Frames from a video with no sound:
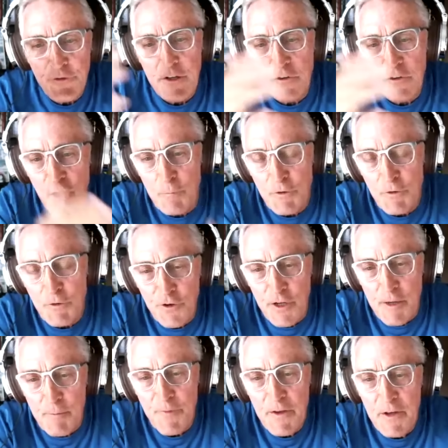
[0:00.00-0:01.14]
thing is going to be
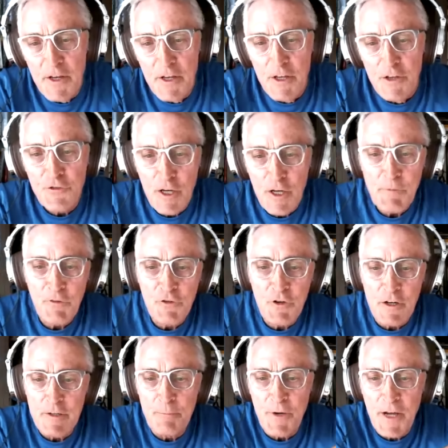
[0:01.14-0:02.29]
sleep. Sleep is going to
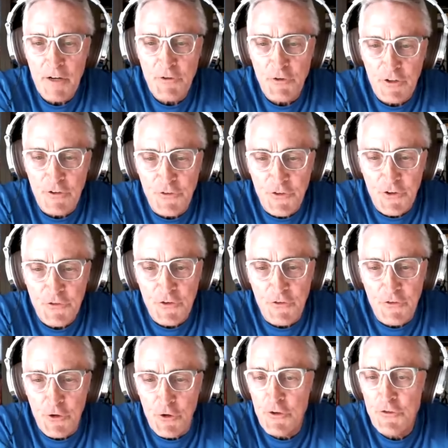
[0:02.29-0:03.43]
impact your
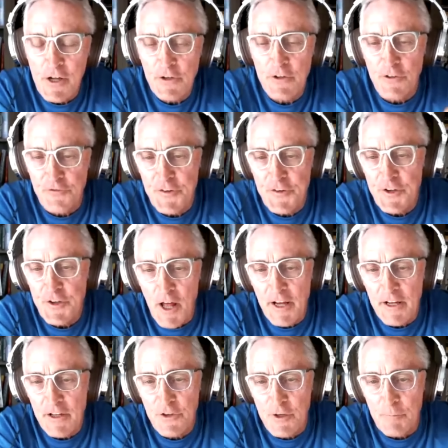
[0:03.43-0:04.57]
consistency. You're just not going to feel
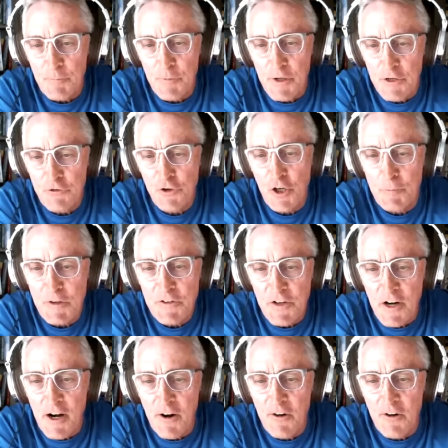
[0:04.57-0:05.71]
like it some days. You're going to be
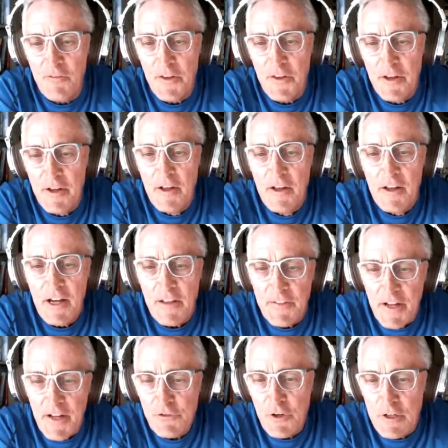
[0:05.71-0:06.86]
tired and
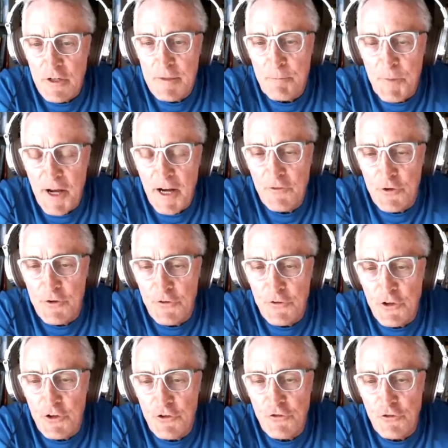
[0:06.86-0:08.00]
that's going to impact your
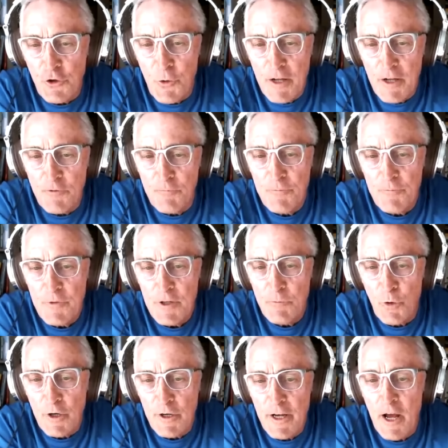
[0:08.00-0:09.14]
decision to go out and, and
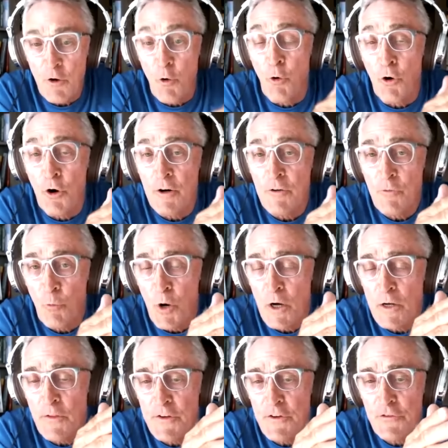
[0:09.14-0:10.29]
work out. Or one of
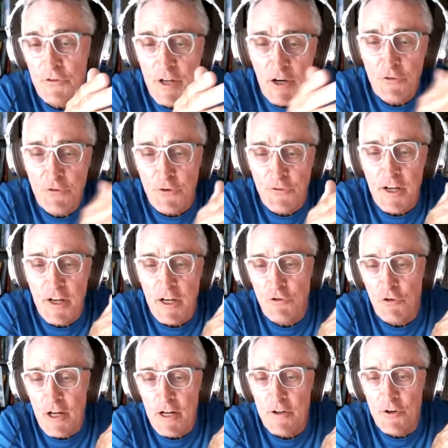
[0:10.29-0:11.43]
these extra things you
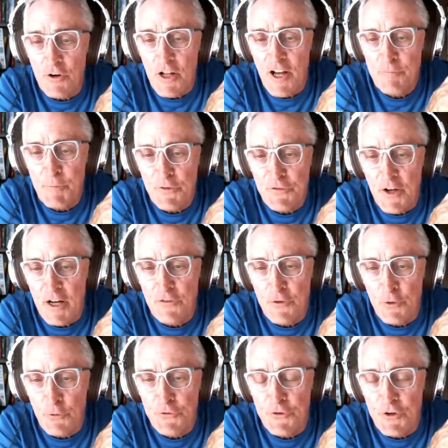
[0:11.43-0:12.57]
got in your life besides
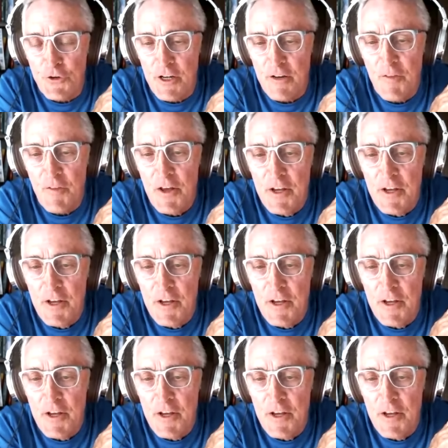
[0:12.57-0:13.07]
those three